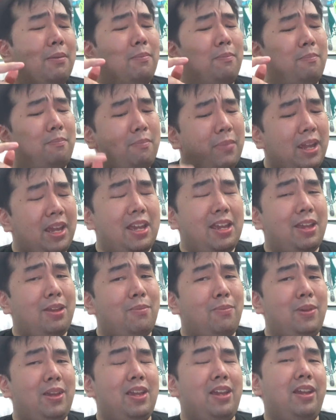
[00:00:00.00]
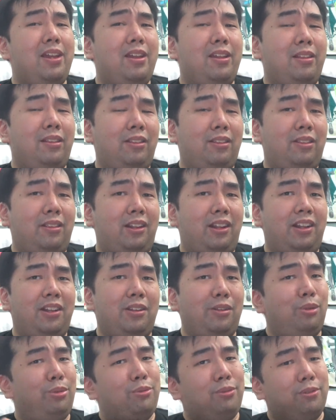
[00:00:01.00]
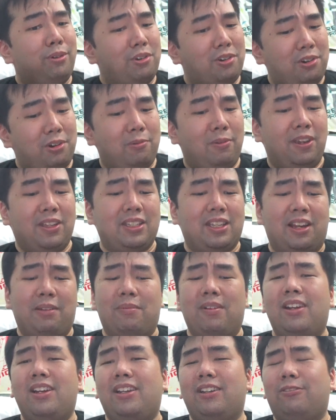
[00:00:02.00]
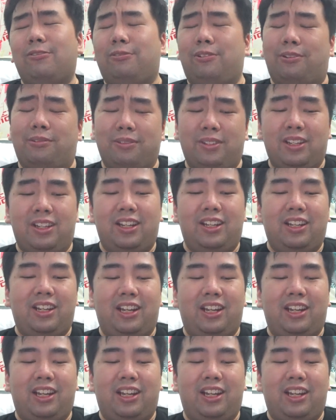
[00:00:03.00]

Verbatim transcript: maybe in another two or three weeks time, who knows.